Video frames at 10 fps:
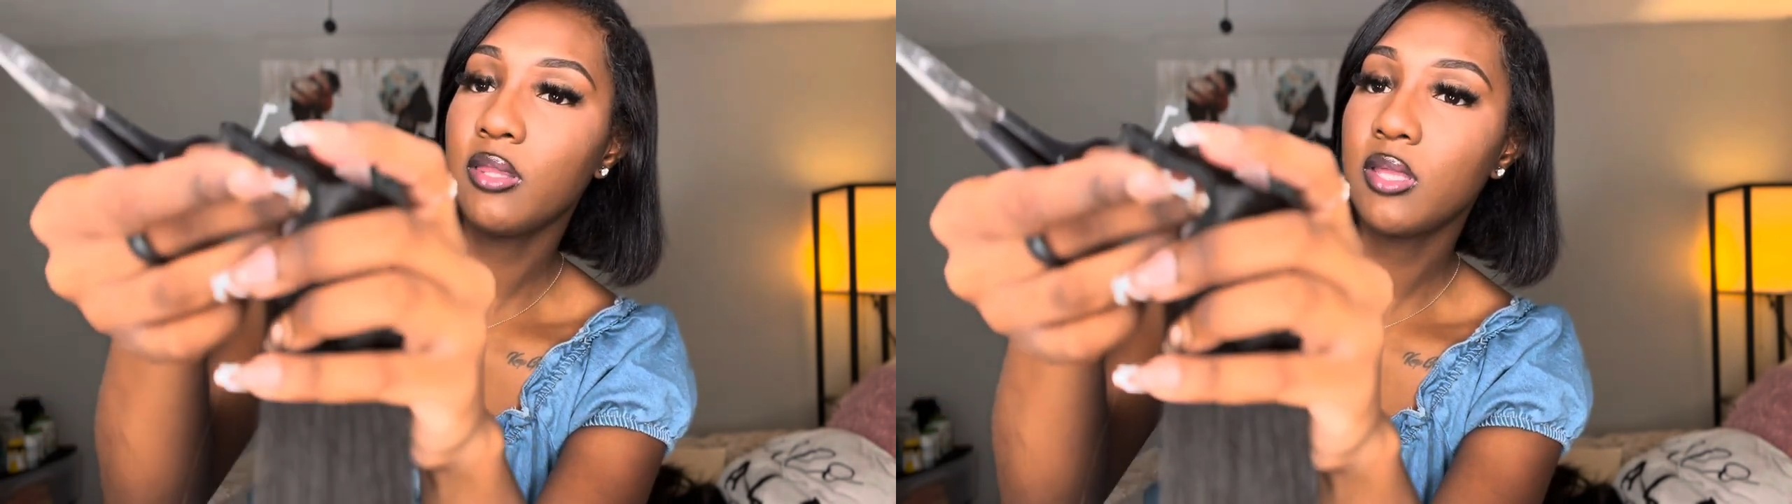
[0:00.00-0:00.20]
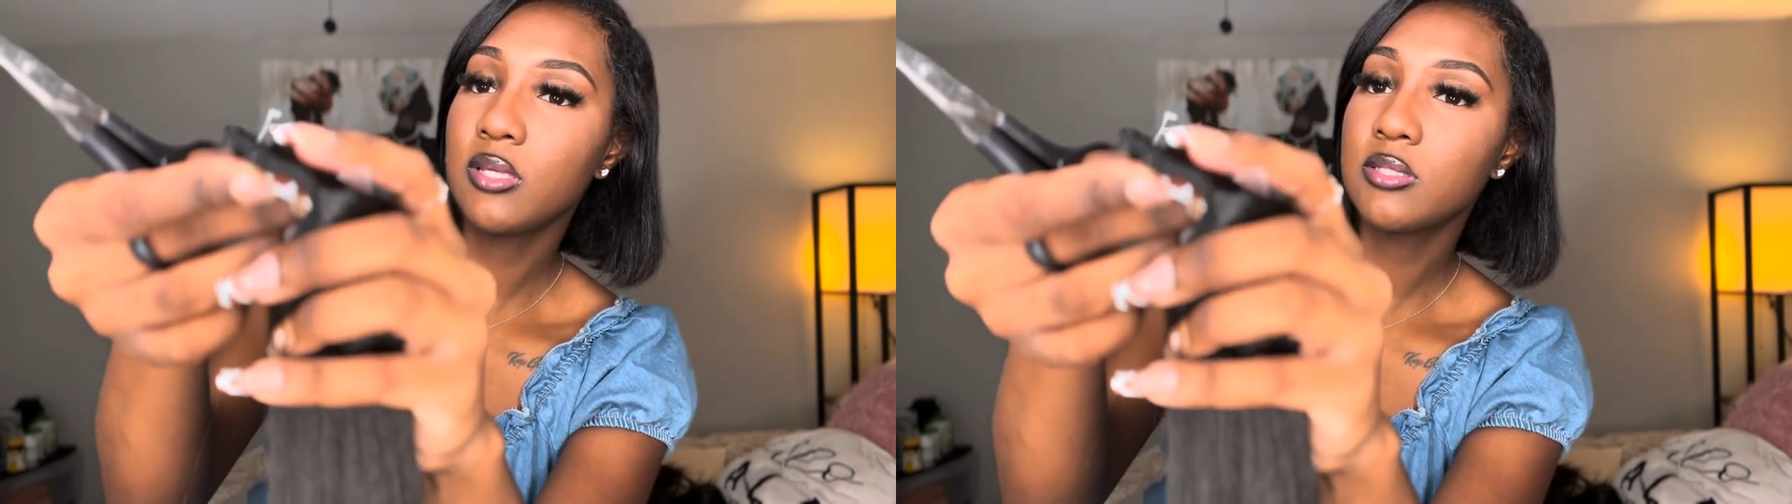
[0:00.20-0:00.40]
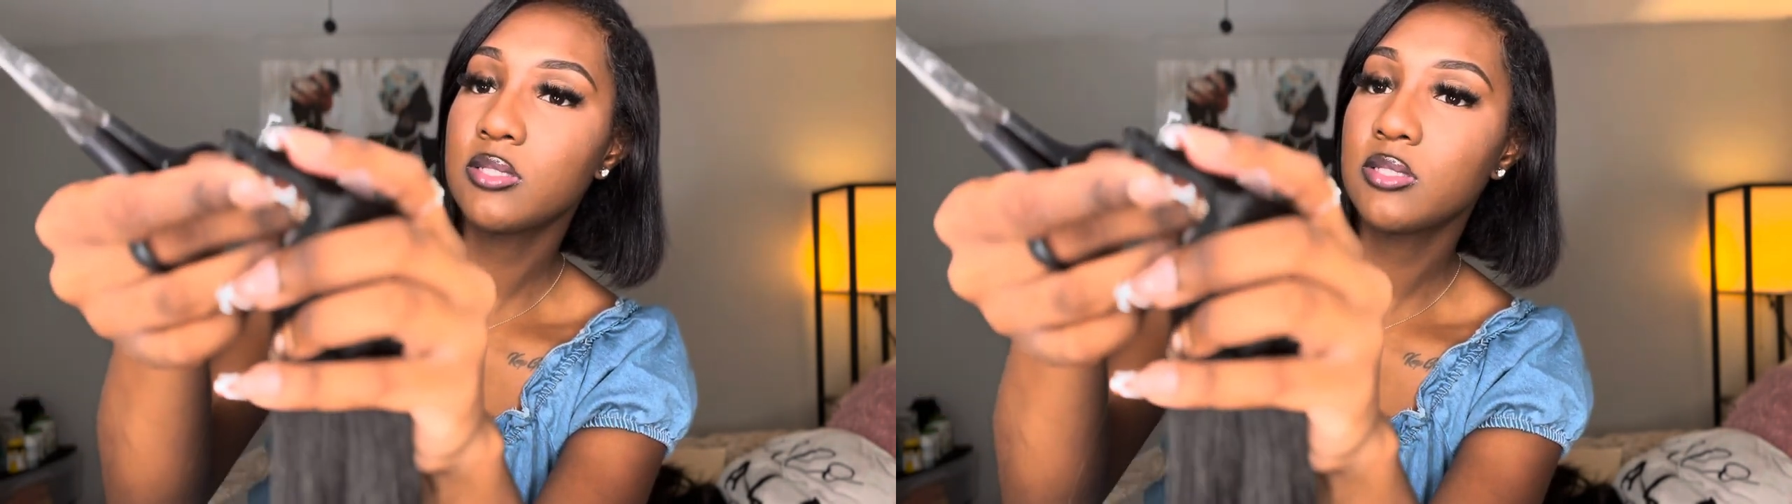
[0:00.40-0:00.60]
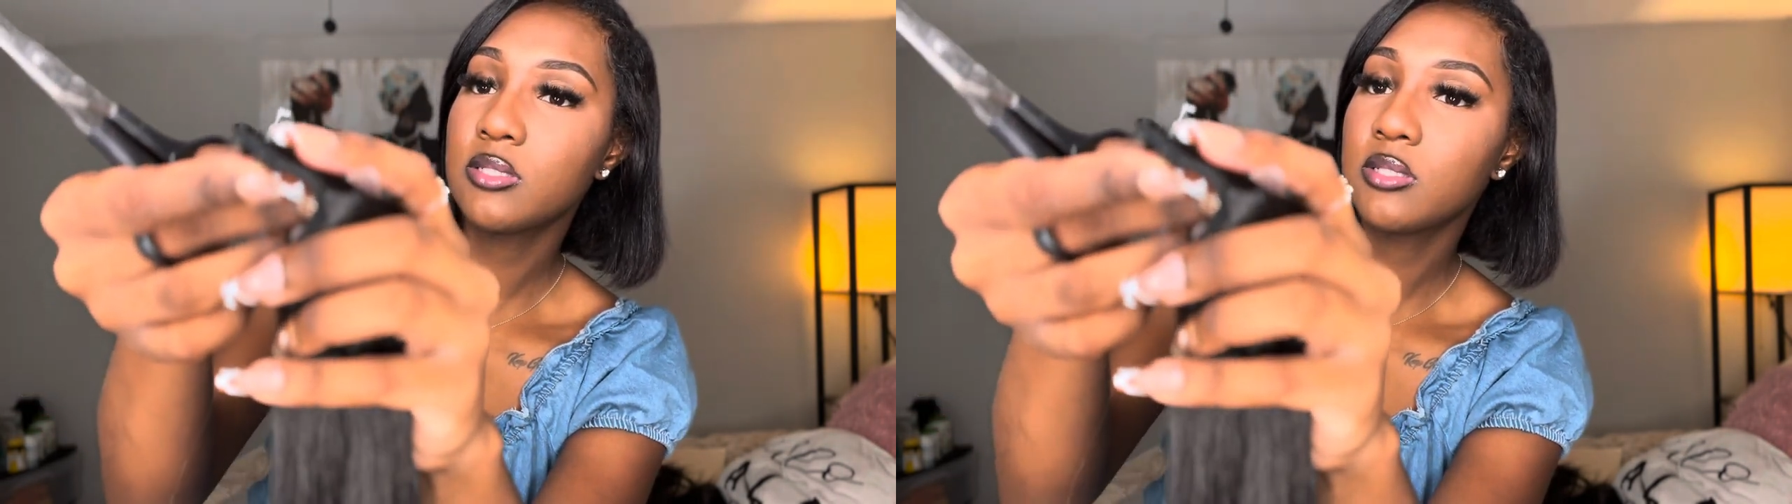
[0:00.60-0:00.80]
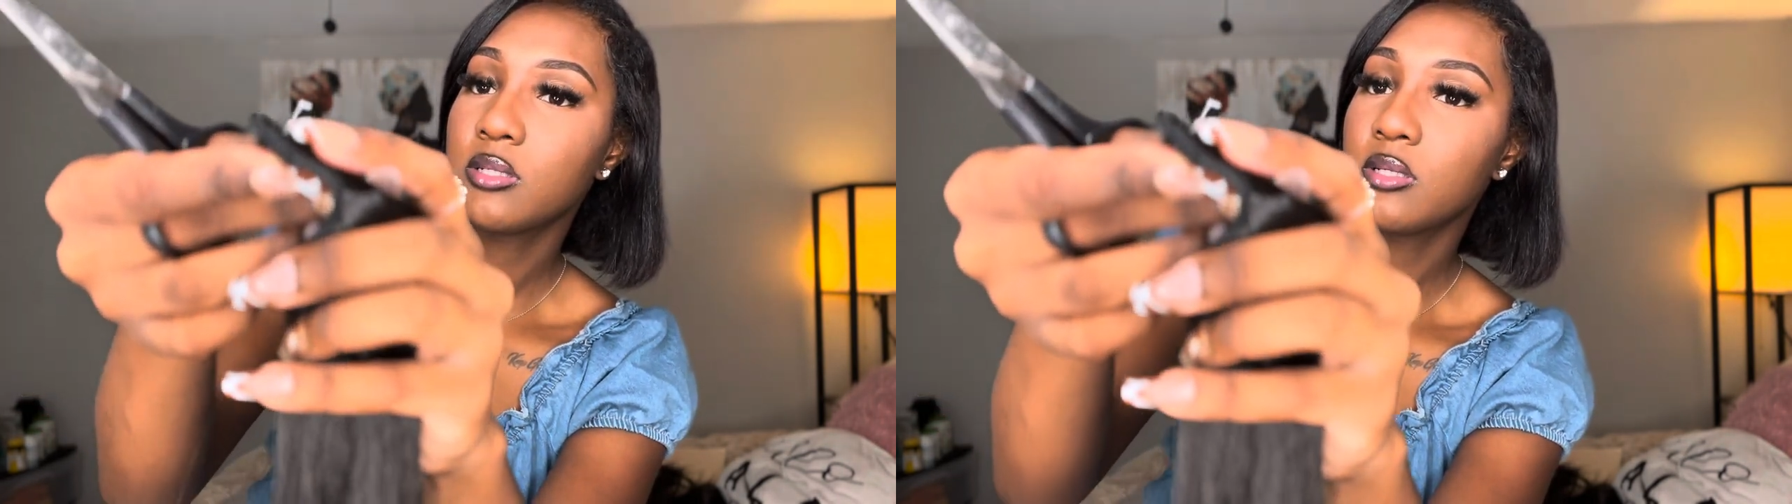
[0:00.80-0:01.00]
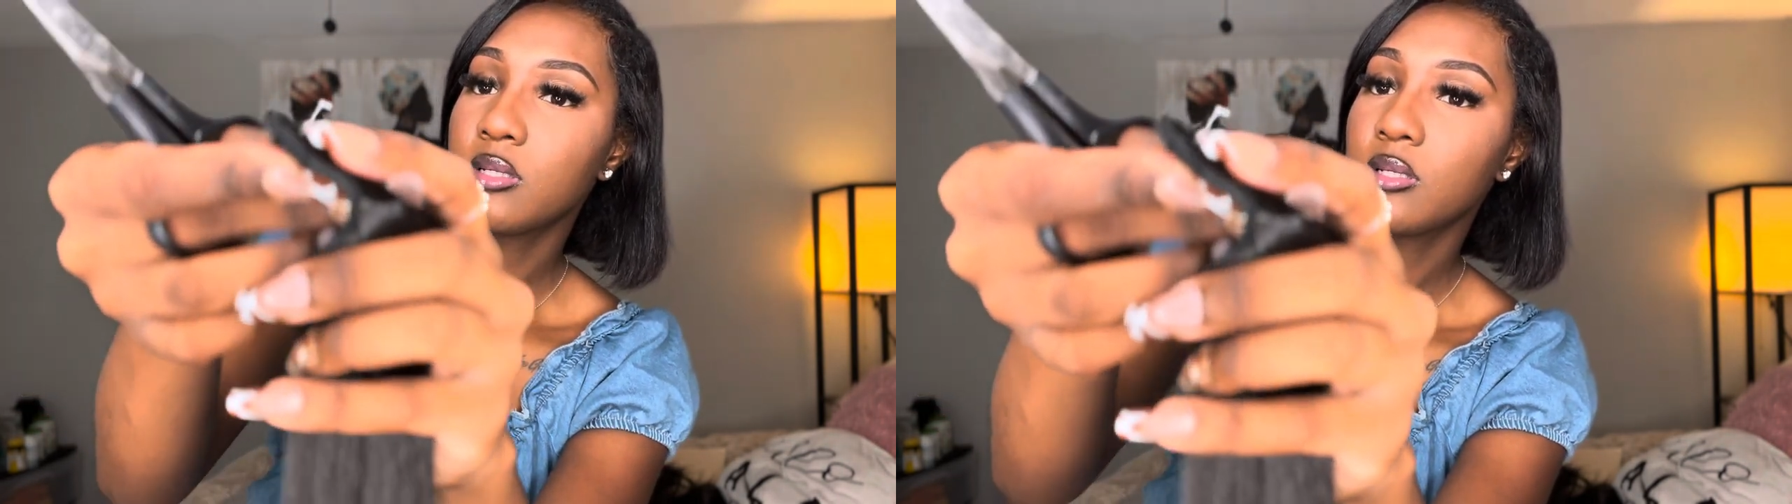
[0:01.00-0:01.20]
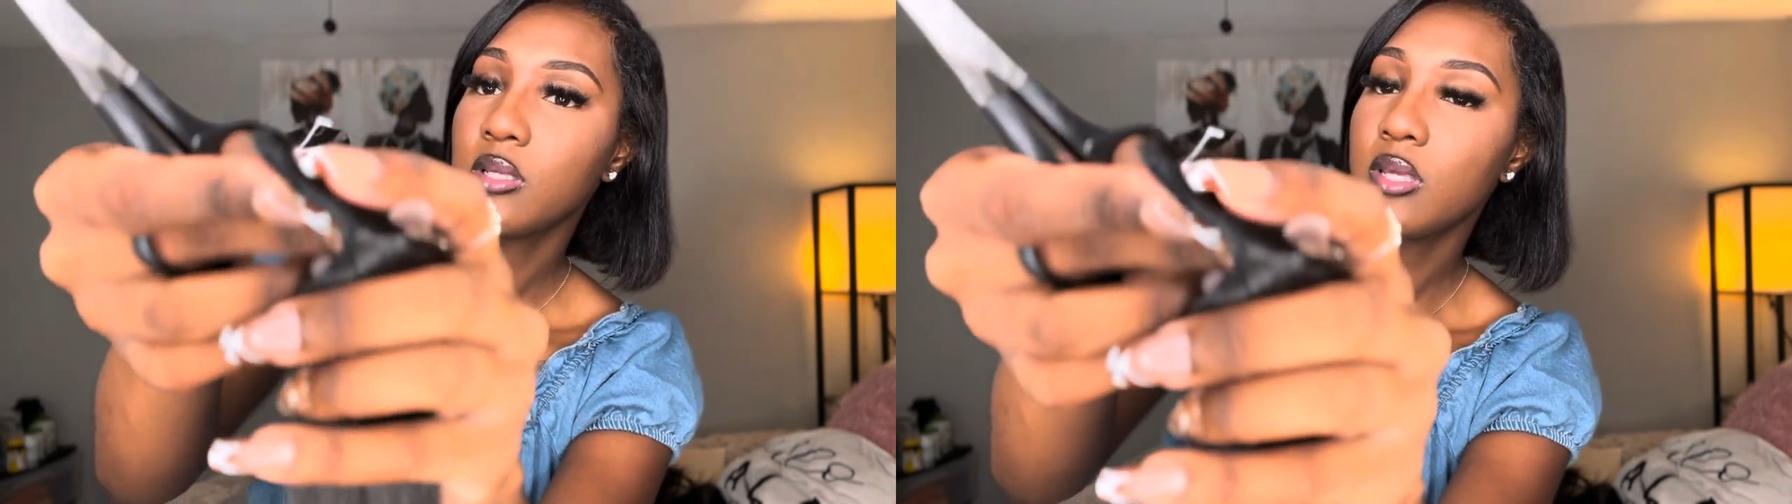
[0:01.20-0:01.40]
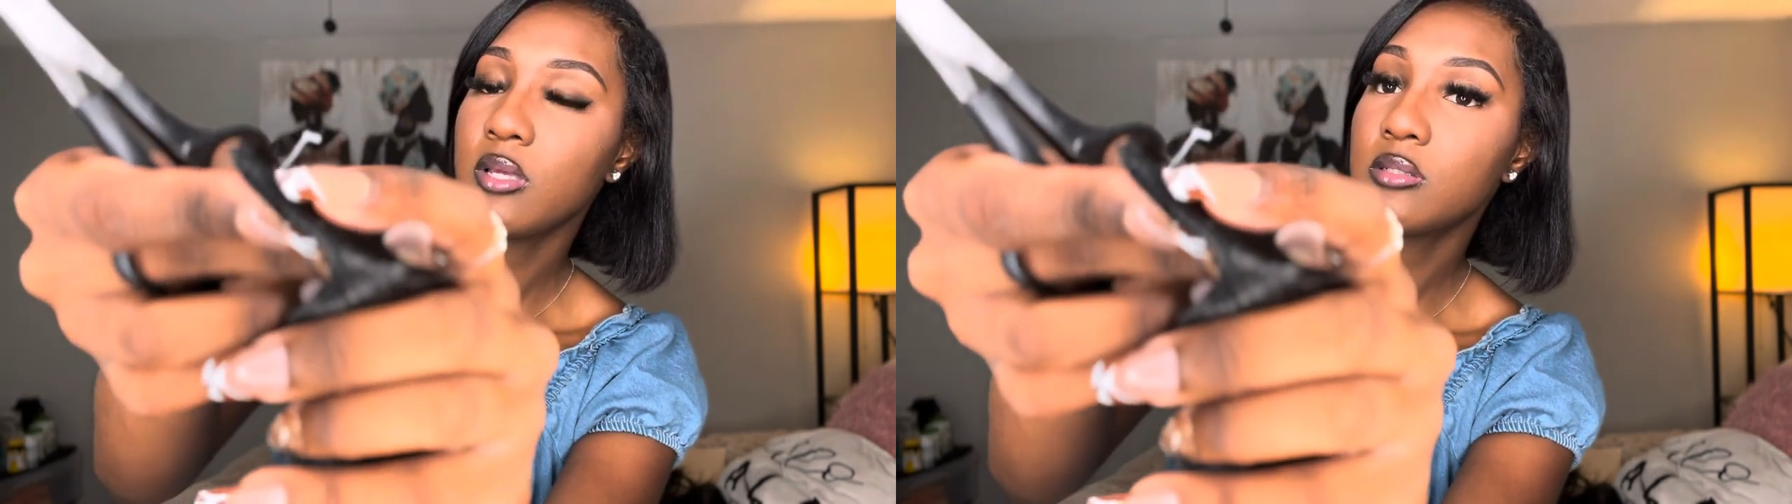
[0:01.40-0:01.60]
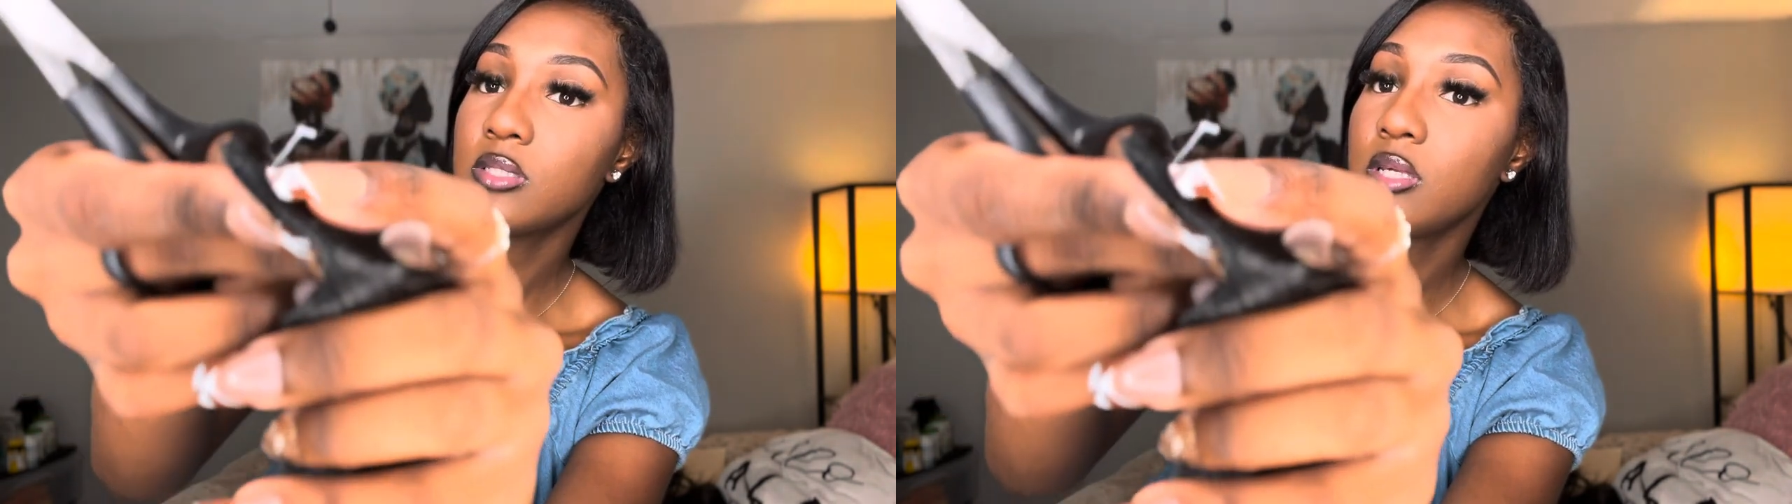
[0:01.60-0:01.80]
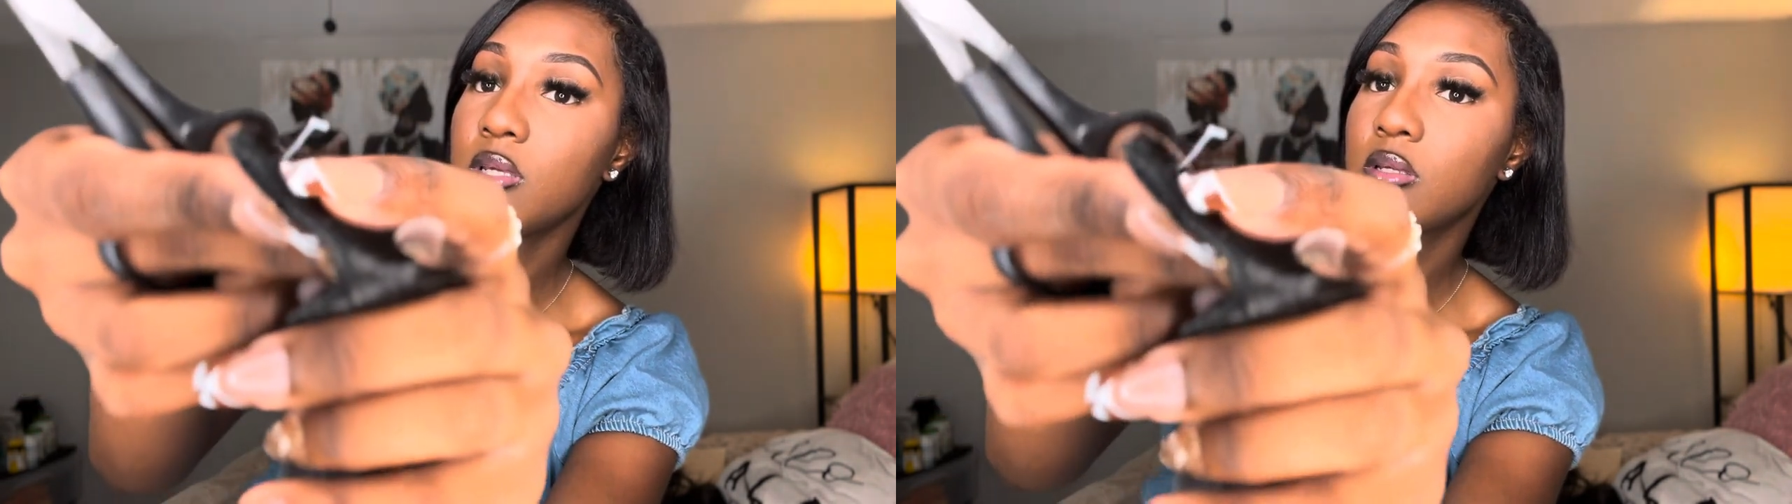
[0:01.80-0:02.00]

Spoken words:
this. Can y'all see?